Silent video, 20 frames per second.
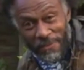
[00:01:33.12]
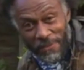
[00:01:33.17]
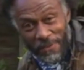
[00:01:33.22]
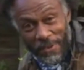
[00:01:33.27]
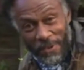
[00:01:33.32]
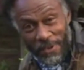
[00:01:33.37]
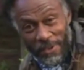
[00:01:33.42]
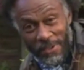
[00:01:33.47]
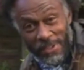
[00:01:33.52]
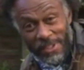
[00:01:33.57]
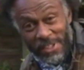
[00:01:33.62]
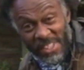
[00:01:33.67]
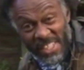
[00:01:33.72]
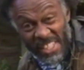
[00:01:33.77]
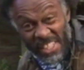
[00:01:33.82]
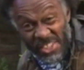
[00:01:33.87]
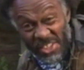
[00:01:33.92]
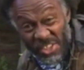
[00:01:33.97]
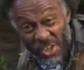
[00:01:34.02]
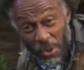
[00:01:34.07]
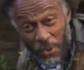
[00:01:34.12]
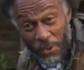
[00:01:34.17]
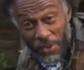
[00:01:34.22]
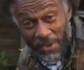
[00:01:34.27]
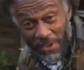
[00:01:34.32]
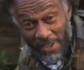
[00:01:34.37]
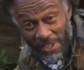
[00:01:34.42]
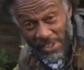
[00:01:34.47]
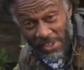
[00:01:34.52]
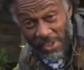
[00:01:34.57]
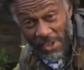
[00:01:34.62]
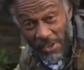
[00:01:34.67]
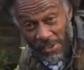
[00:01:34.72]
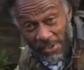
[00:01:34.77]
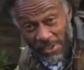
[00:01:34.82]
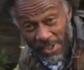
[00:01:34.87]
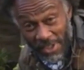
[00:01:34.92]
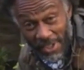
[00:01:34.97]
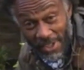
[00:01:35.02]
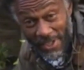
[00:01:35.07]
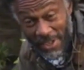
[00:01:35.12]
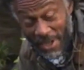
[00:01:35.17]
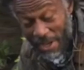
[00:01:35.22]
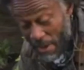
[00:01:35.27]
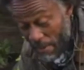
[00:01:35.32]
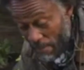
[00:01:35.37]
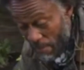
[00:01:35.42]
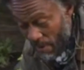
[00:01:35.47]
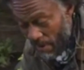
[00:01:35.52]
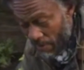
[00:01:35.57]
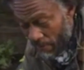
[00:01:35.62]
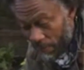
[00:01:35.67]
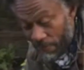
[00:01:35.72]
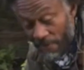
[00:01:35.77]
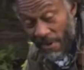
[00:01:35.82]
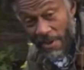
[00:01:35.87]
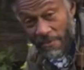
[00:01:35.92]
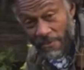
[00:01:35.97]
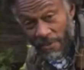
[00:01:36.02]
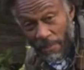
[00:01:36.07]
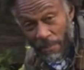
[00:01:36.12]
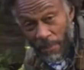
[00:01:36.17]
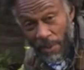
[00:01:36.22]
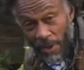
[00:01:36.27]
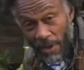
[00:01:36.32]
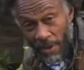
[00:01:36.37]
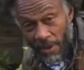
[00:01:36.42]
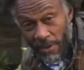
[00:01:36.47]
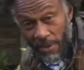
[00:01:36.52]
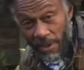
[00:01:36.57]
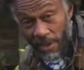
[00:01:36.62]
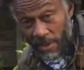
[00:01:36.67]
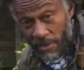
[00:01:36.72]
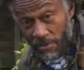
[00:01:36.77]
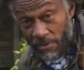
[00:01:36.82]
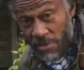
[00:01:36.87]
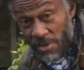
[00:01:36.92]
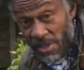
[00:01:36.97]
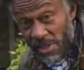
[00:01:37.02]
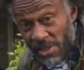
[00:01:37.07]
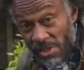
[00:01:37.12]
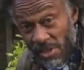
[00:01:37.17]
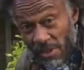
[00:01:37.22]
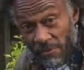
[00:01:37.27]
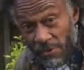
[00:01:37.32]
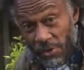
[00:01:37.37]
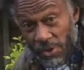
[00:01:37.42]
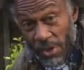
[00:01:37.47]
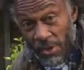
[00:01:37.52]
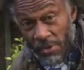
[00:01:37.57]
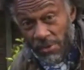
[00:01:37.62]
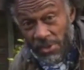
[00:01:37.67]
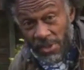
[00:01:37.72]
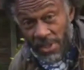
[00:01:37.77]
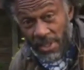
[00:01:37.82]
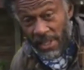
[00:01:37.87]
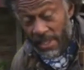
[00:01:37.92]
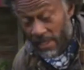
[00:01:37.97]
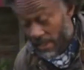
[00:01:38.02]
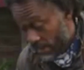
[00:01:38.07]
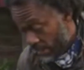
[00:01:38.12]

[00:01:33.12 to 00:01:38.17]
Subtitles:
fern, Dicksonia antarctica, my favourite plant. And the reason I've chosen it,